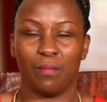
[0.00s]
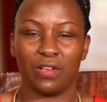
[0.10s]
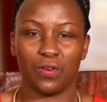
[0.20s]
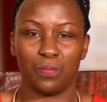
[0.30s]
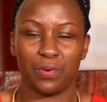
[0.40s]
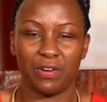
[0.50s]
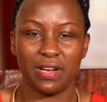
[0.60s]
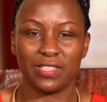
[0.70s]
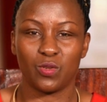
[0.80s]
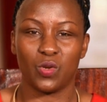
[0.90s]
but your
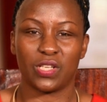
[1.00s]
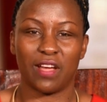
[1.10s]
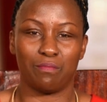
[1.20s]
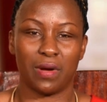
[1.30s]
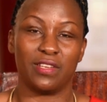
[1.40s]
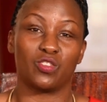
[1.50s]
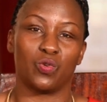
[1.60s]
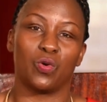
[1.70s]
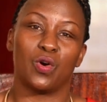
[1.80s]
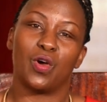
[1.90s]
parents do not have money
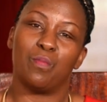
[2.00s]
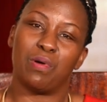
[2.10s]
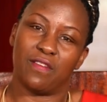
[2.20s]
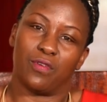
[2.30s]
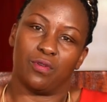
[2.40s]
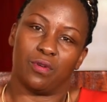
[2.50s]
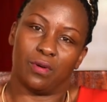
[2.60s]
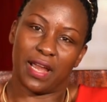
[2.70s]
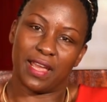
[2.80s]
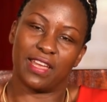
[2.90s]
to pay for
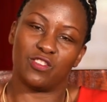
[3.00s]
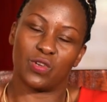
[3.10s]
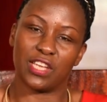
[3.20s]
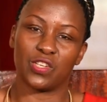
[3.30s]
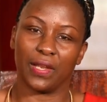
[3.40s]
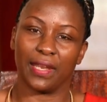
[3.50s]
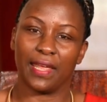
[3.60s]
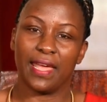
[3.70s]
your higher education.